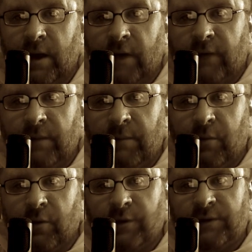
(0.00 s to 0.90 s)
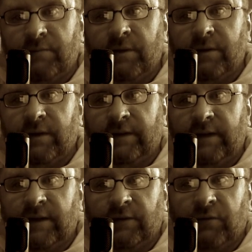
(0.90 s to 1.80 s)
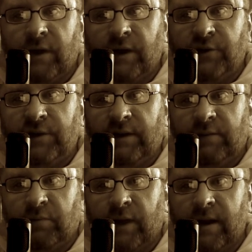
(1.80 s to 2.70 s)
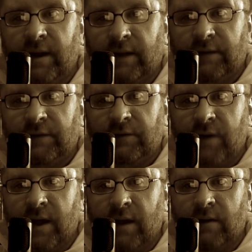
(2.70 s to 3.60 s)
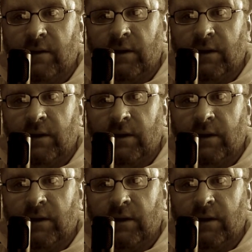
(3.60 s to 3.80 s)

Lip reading: From the porch, the mother could see his ruddy cheeks brightening at the strain.